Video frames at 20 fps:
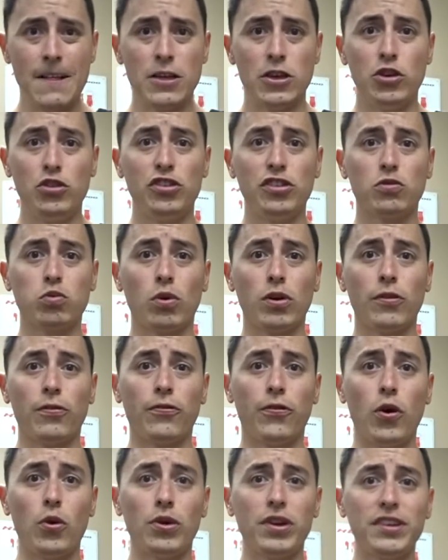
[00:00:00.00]
you just want to
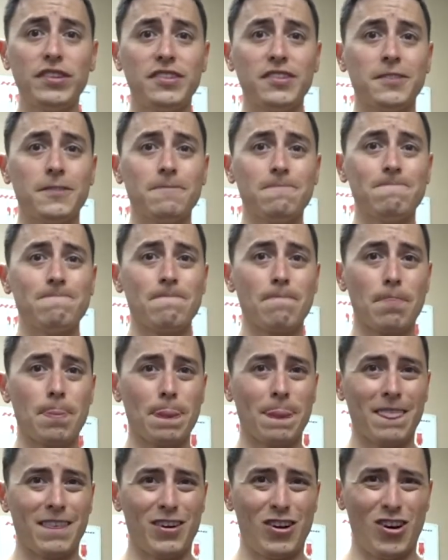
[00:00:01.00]
focus
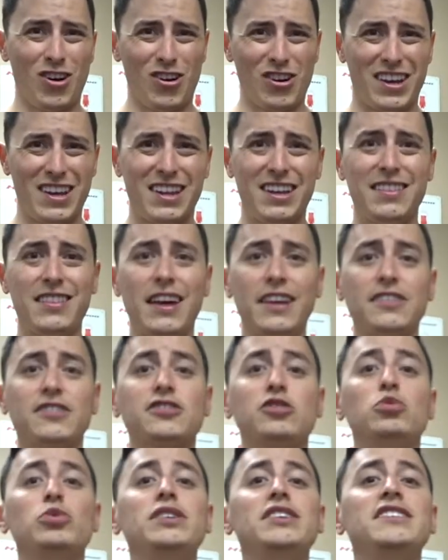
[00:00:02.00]
on getting that
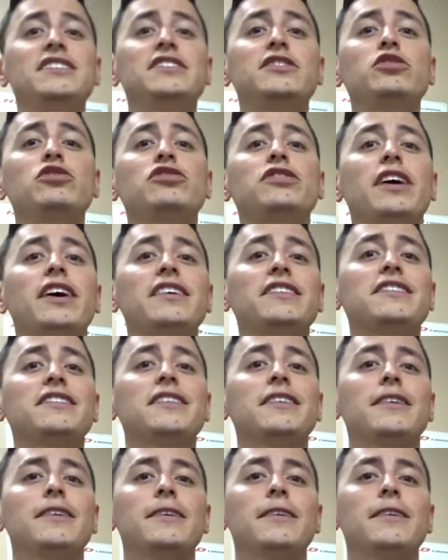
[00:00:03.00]
squeeze in your chest,